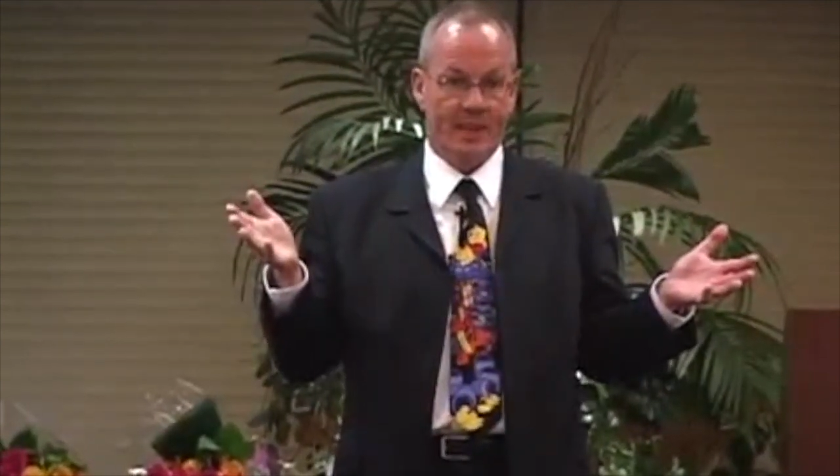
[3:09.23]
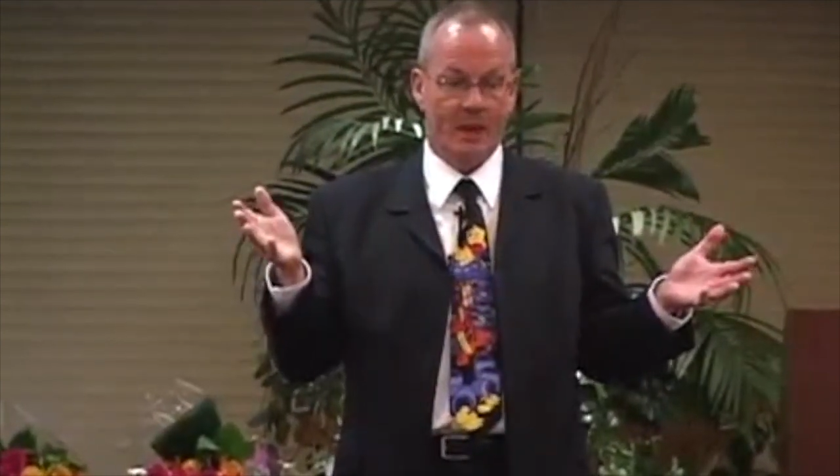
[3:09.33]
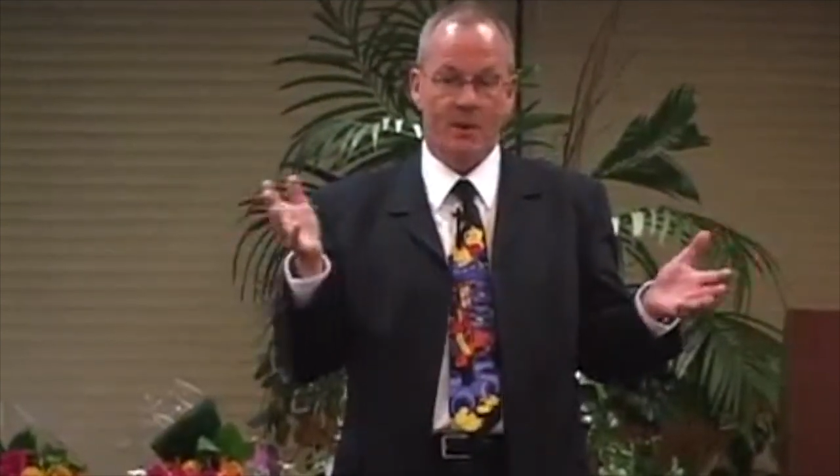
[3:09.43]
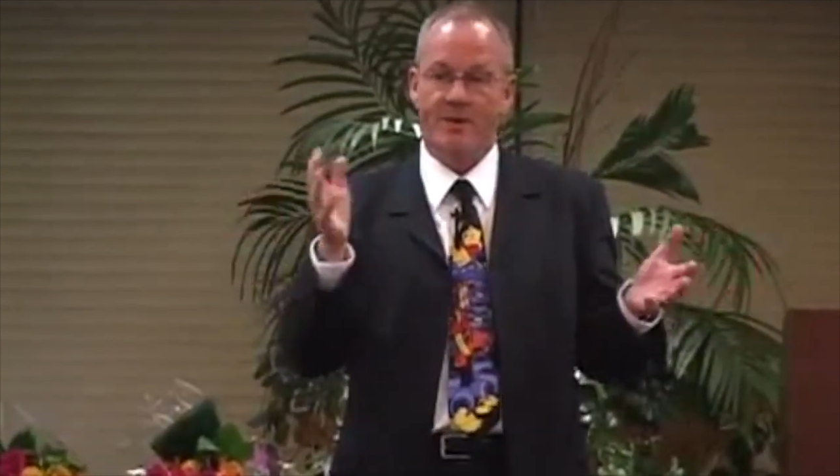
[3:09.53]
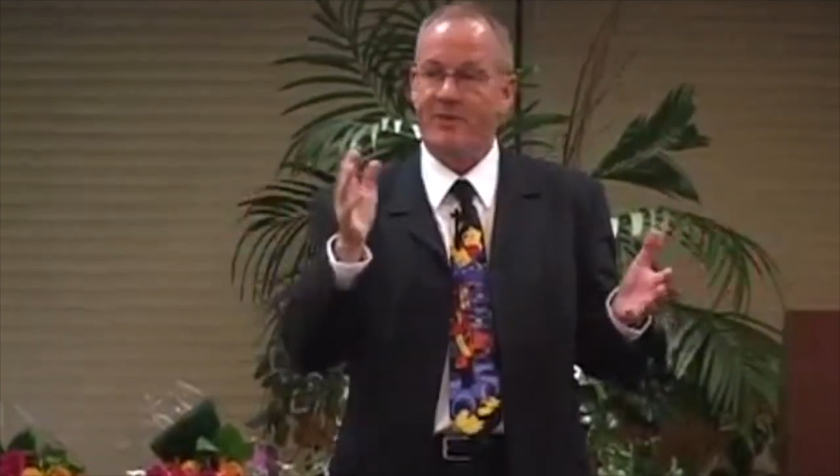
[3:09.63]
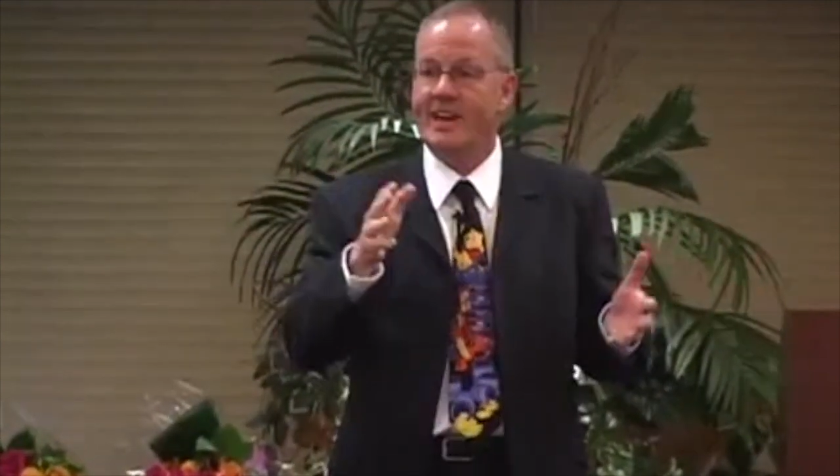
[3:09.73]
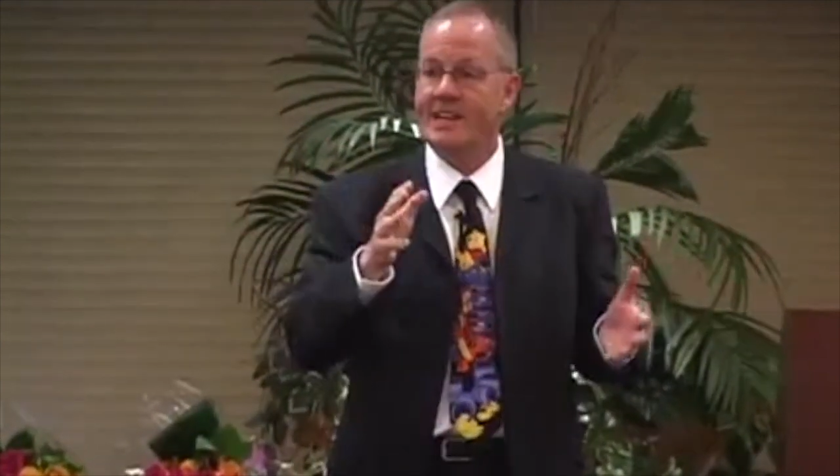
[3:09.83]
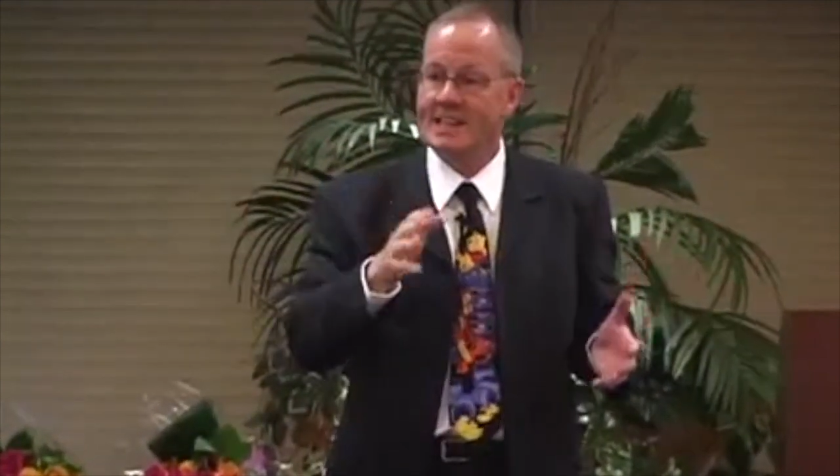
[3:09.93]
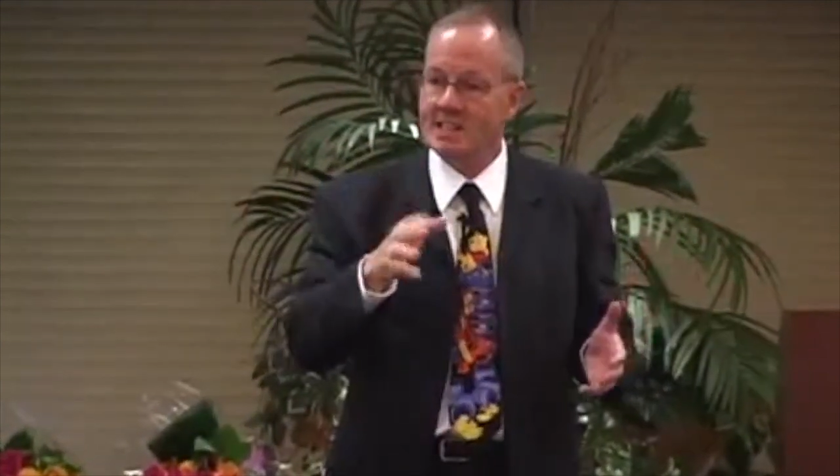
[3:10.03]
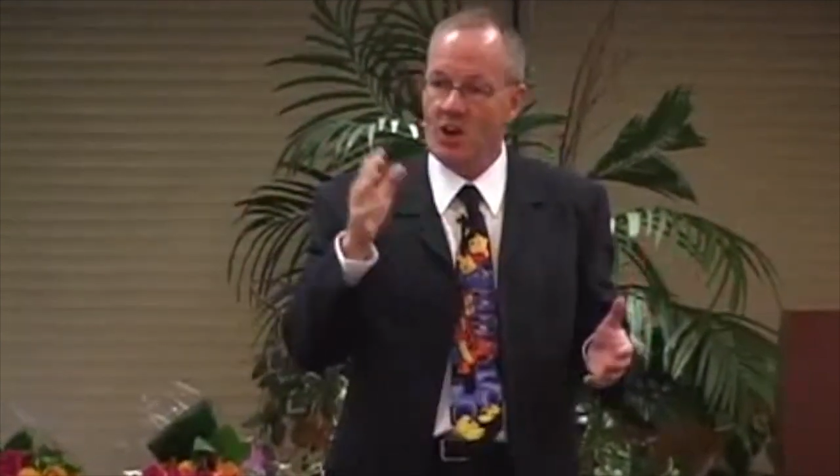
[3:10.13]
and when I
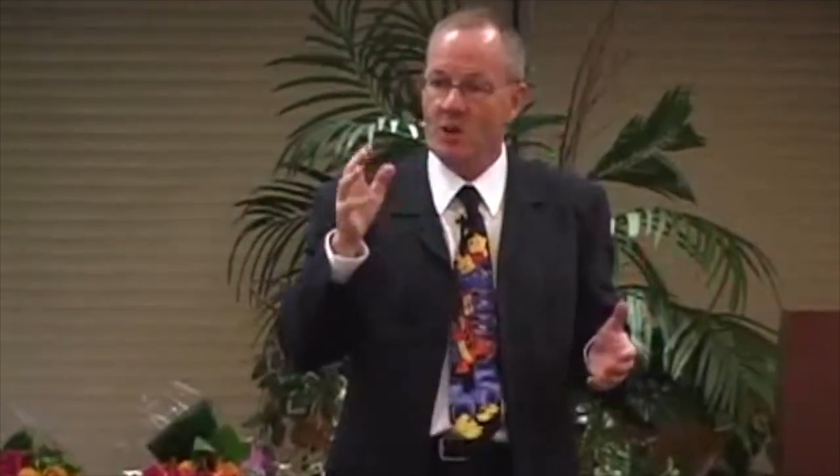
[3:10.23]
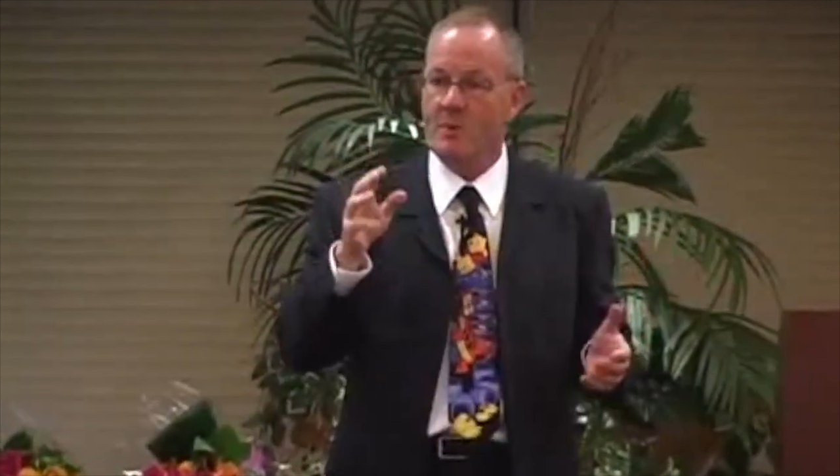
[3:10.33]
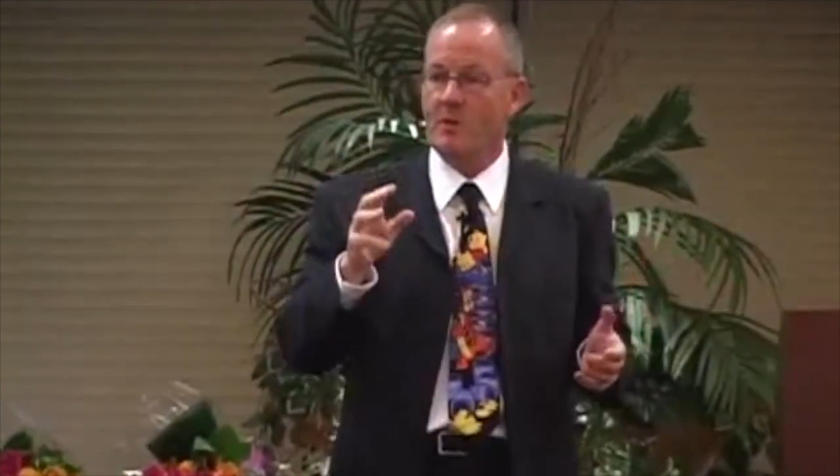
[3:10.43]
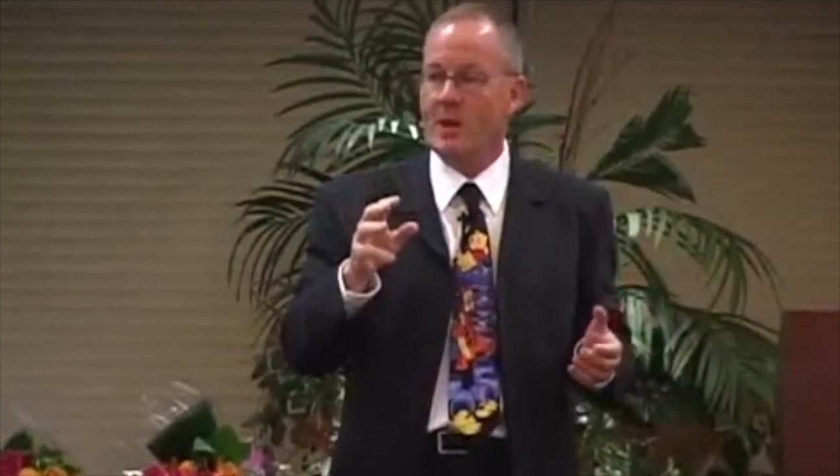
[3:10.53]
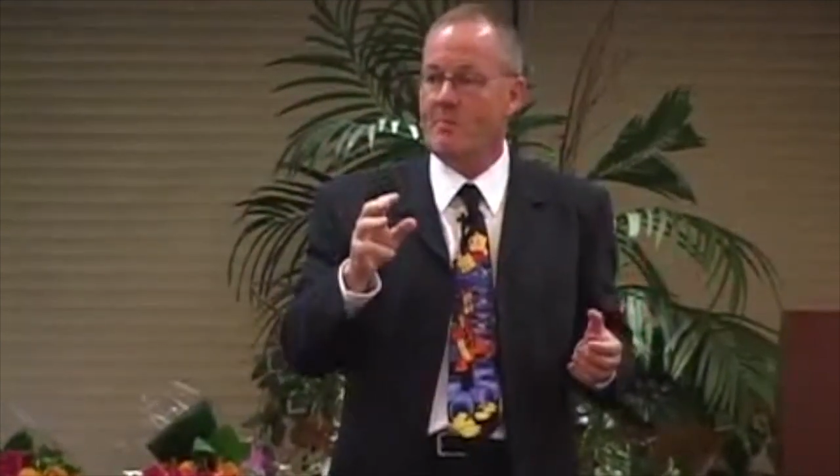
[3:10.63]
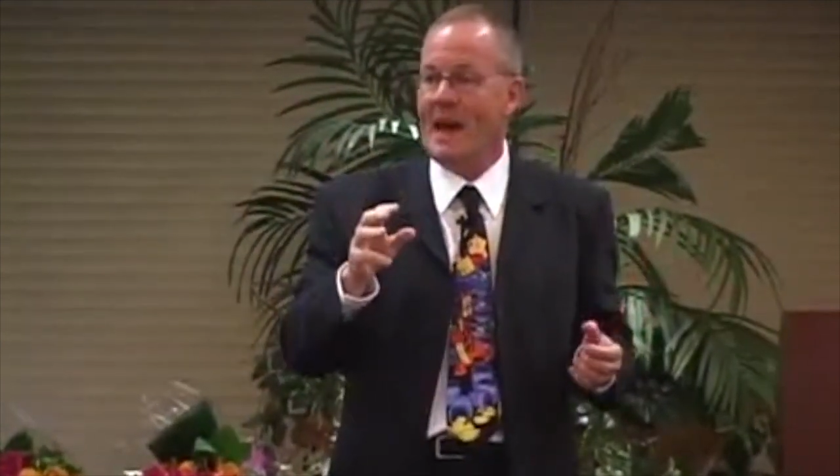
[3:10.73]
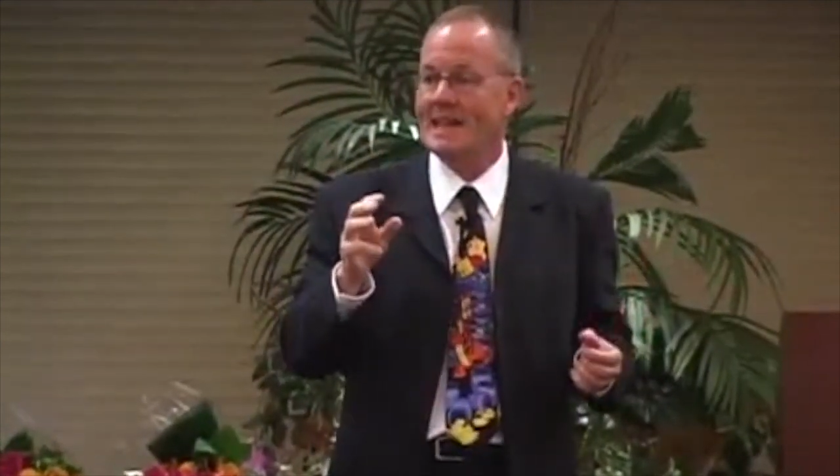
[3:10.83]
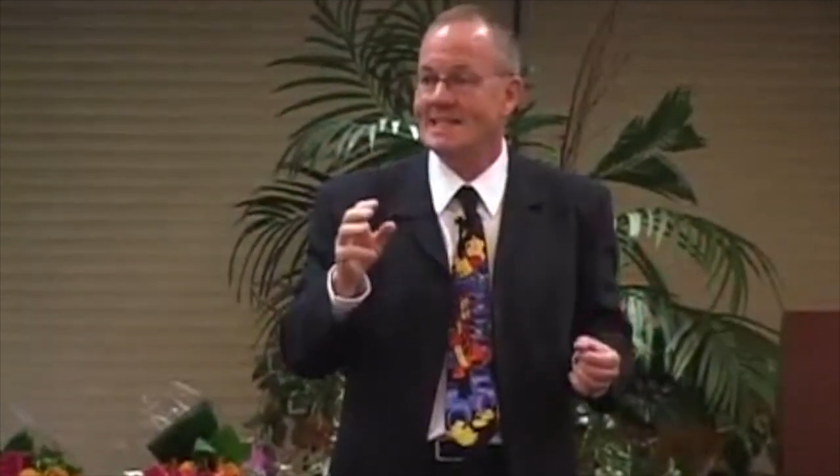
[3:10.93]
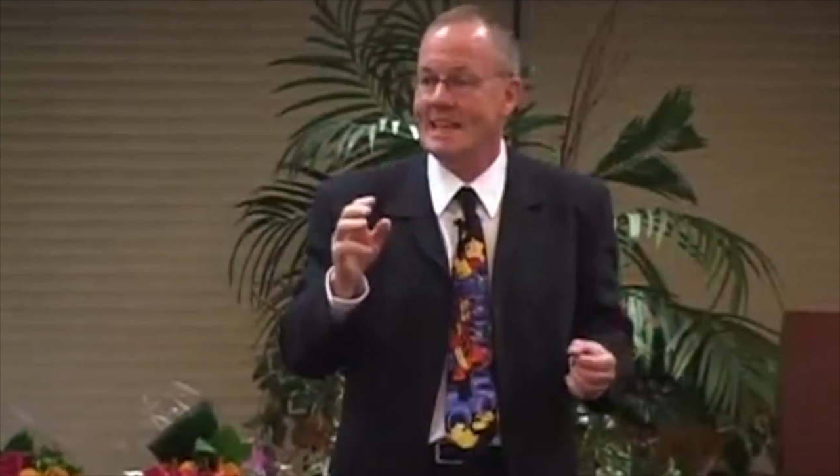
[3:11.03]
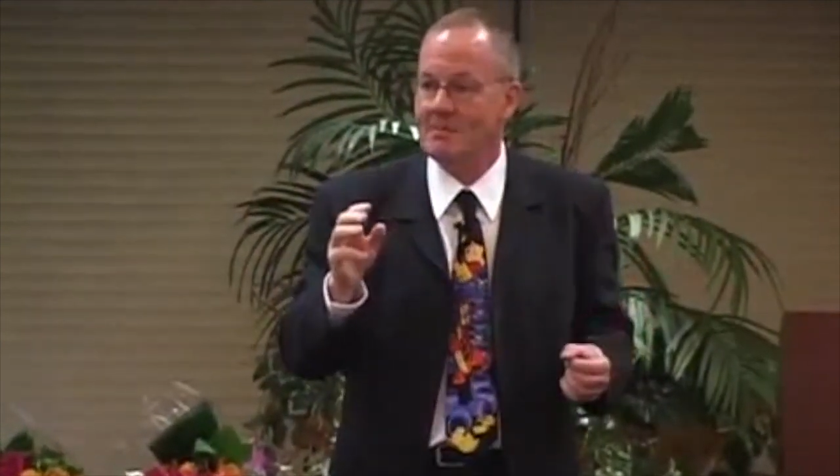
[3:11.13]
finally talk my way
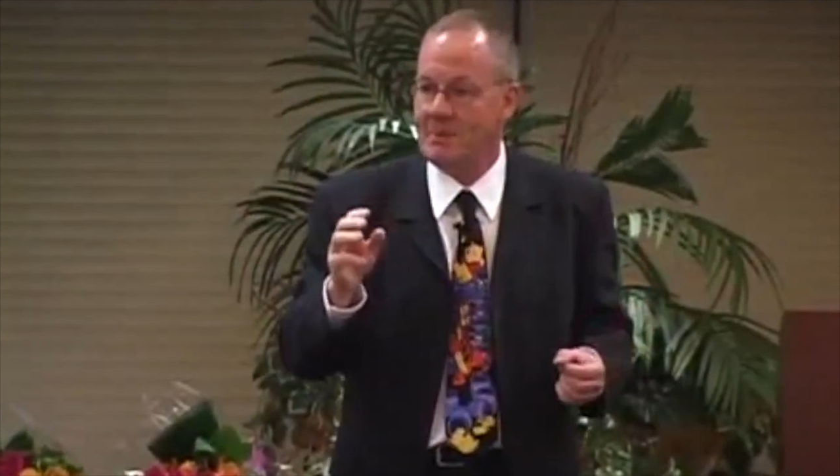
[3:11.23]
past St.